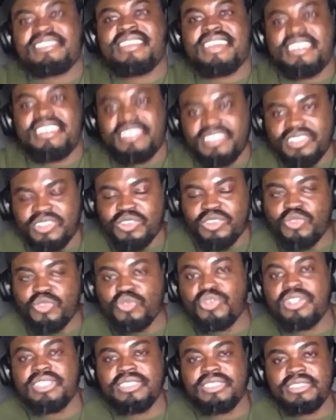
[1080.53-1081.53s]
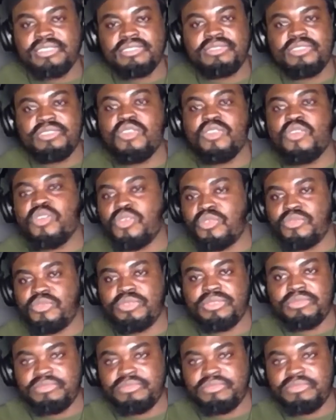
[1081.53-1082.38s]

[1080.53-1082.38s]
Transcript: That Google or